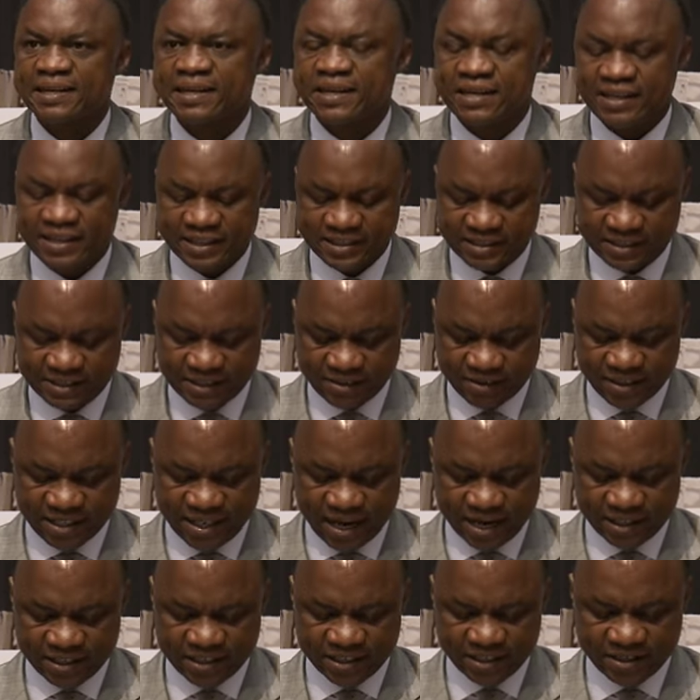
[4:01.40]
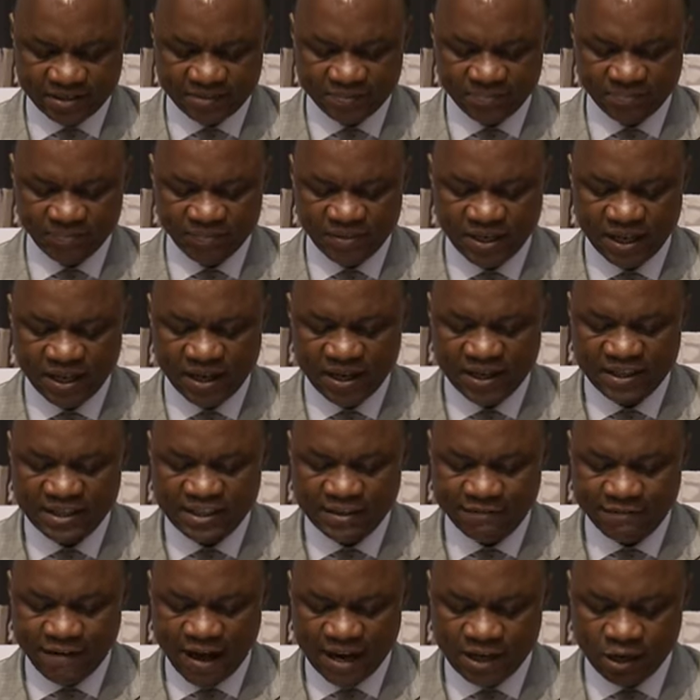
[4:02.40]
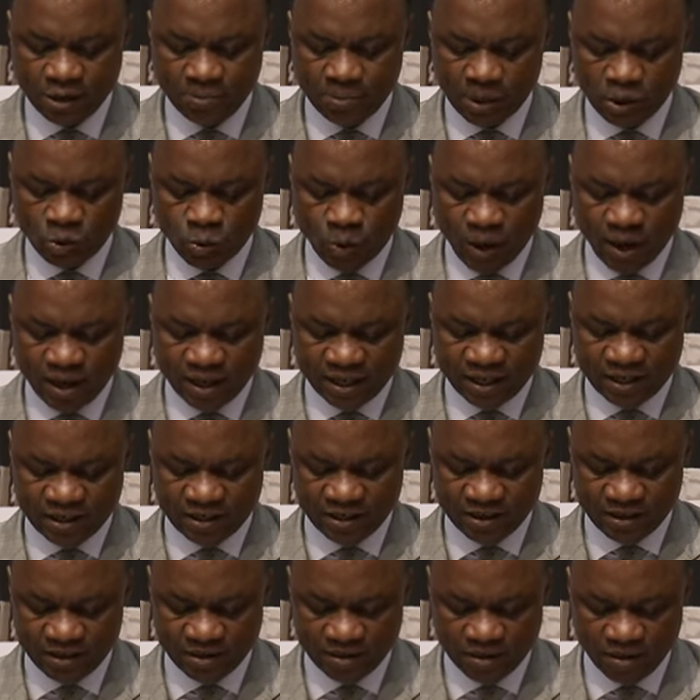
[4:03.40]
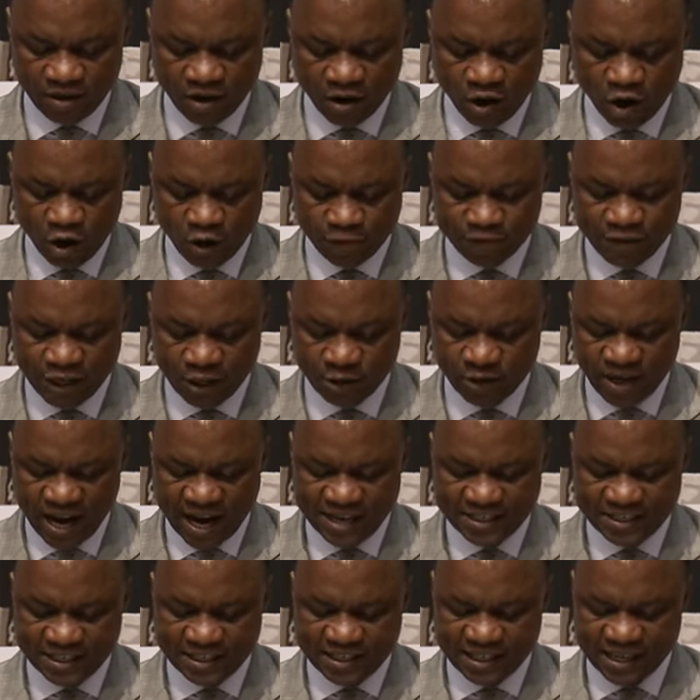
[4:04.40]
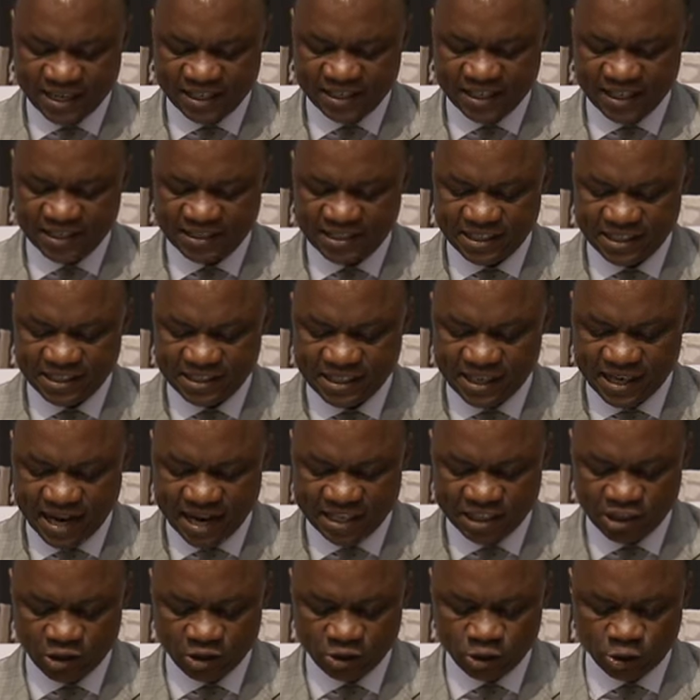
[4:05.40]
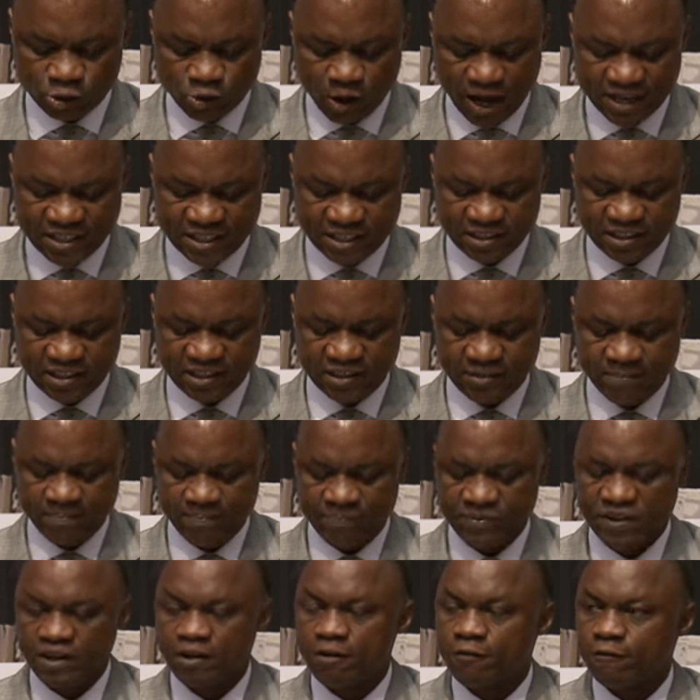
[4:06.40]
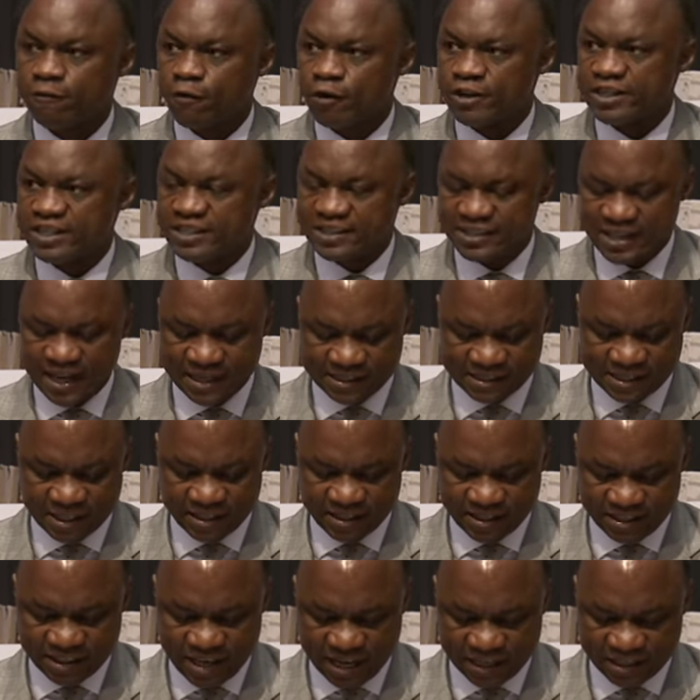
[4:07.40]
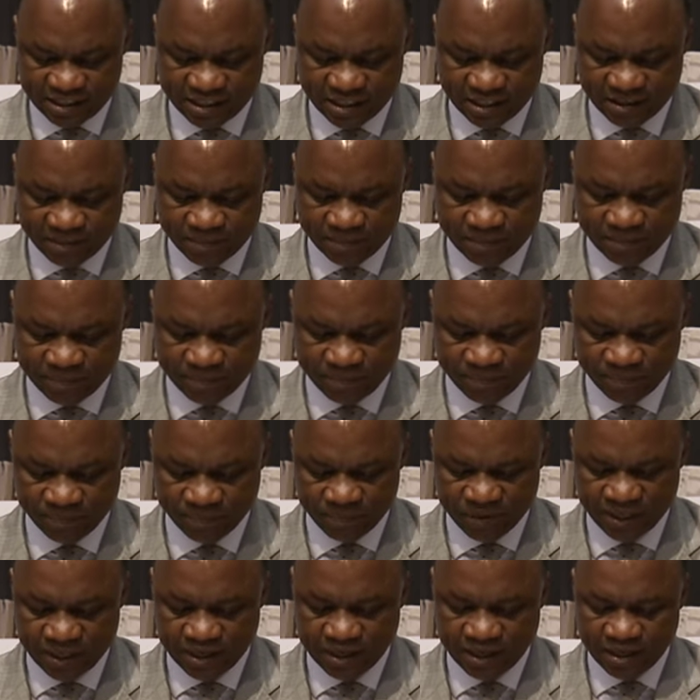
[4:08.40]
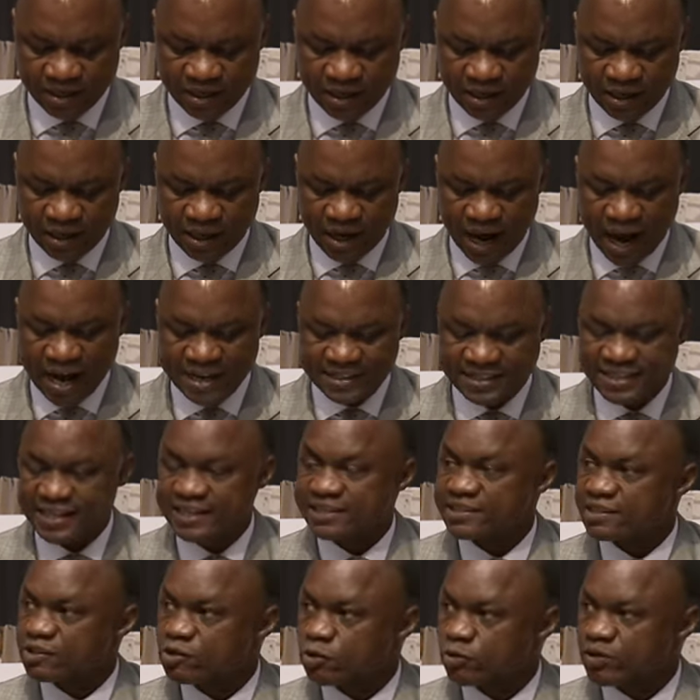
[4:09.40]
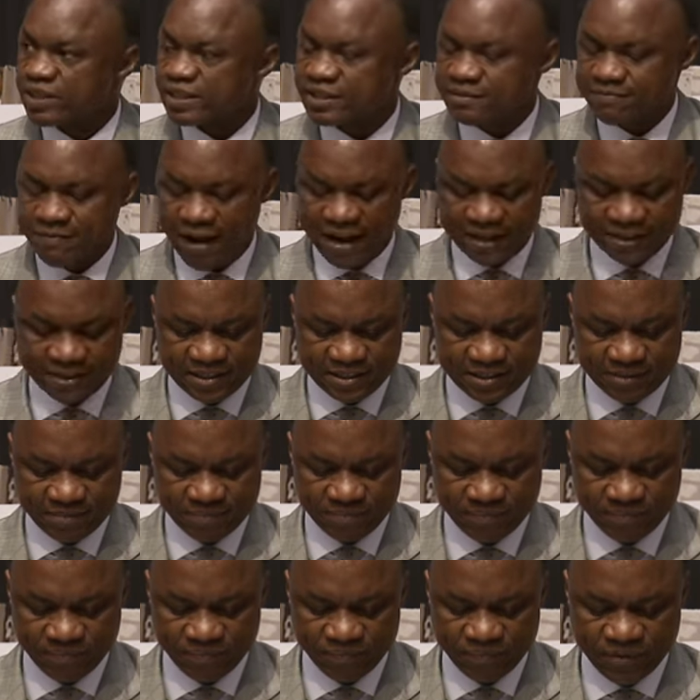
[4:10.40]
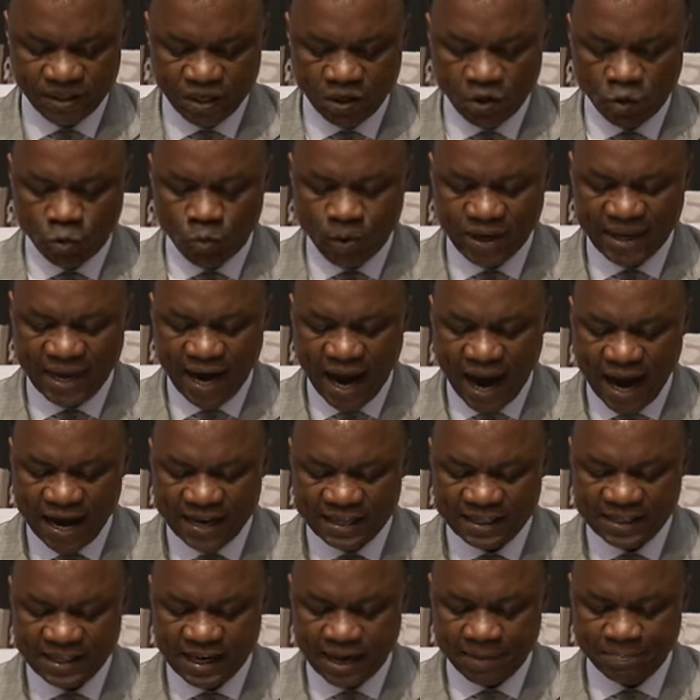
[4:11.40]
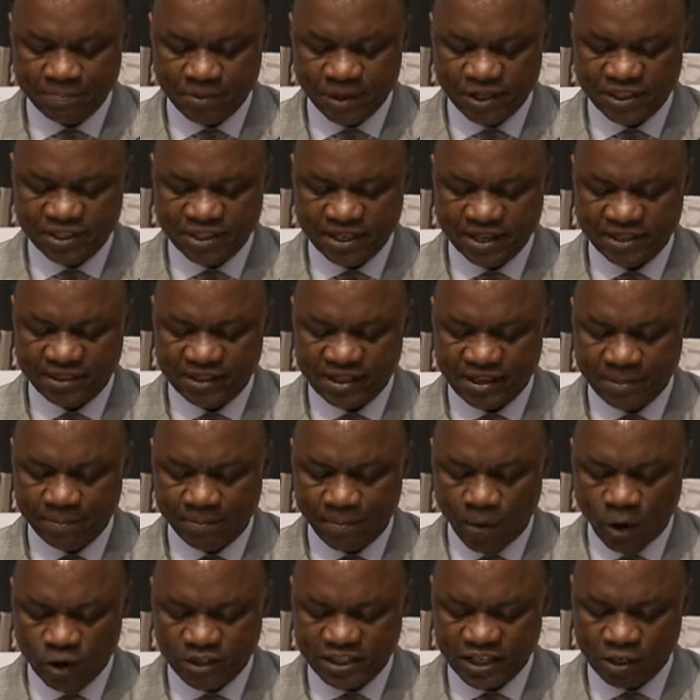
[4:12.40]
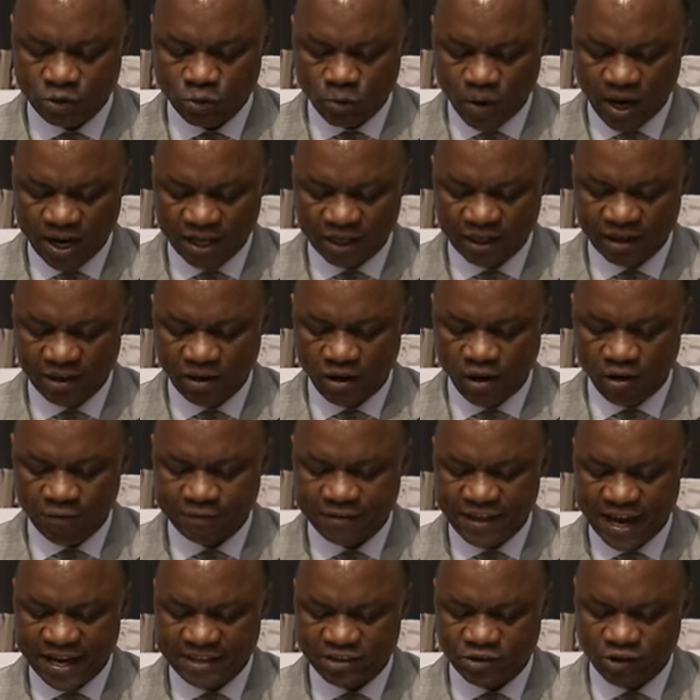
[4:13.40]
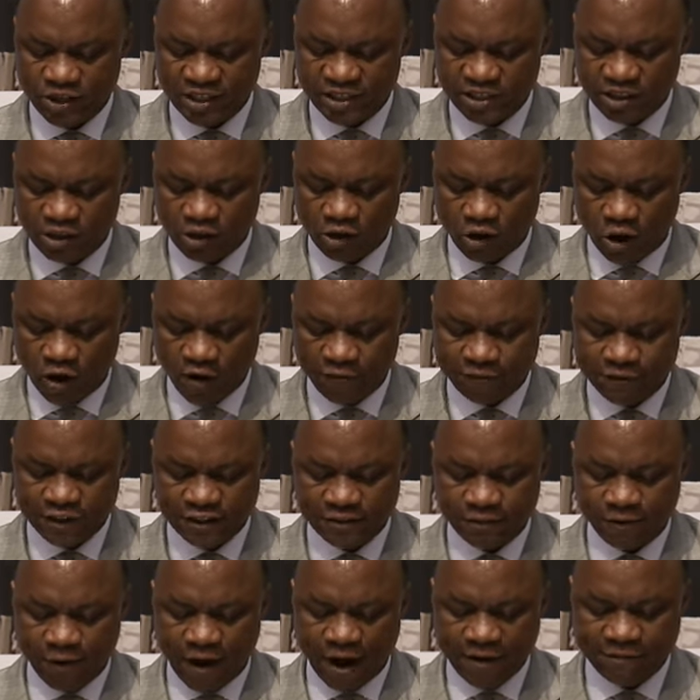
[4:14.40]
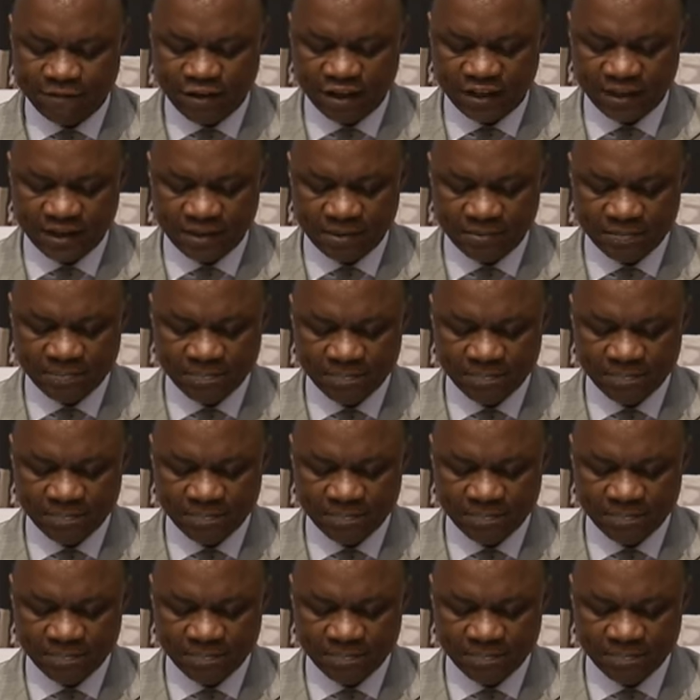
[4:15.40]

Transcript: risk reduction. The valuable work of the United Nations International Strategy for Disaster Reduction attests to this fact. We highly appreciate the important work of that Regional Office for Africa